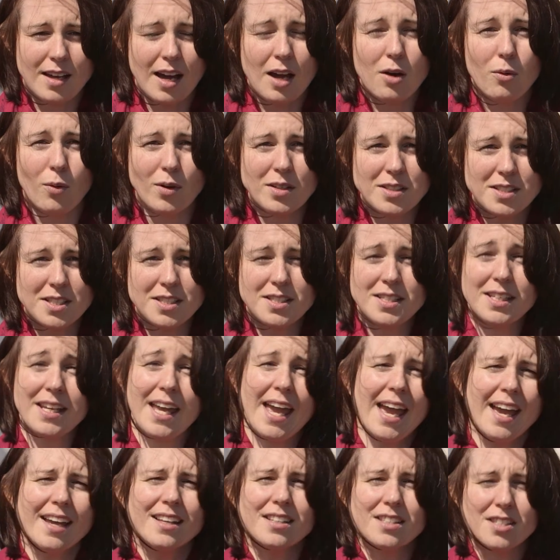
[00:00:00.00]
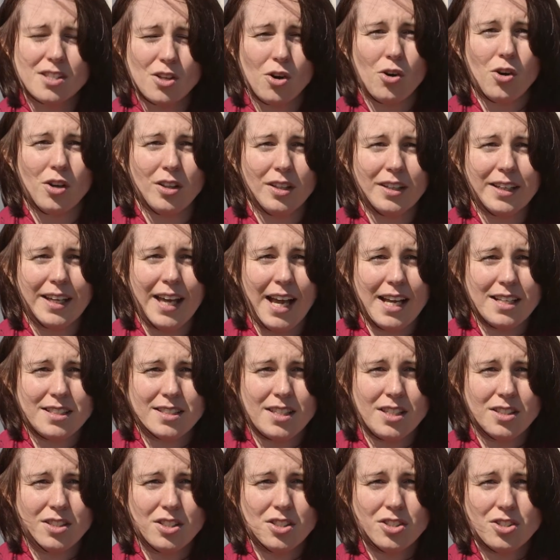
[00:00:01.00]
I wanted to get into the oil and gas
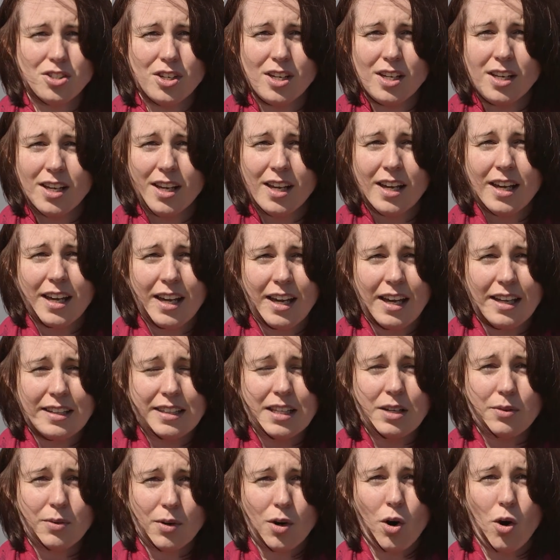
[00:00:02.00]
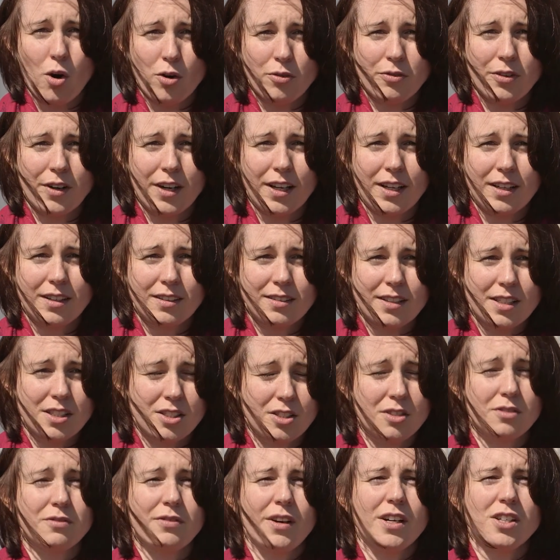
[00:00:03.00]
industry, and they were offering this
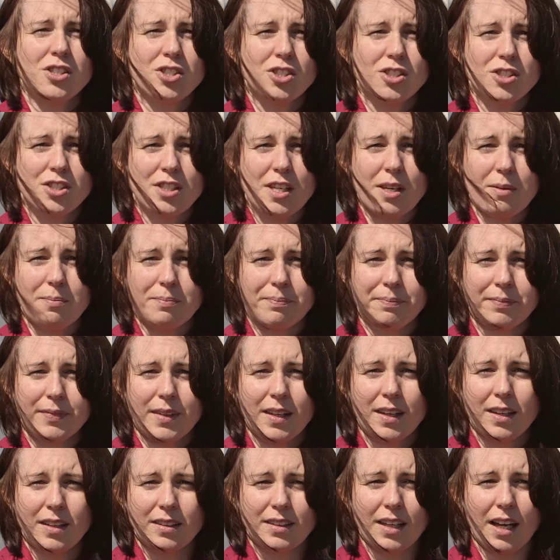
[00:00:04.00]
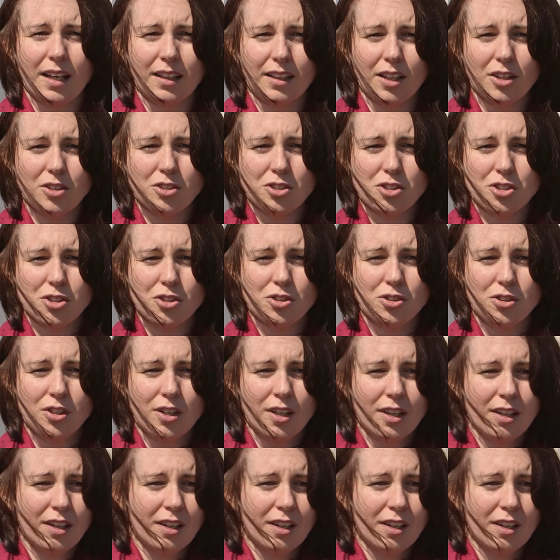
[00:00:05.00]
conversion scheme that allows you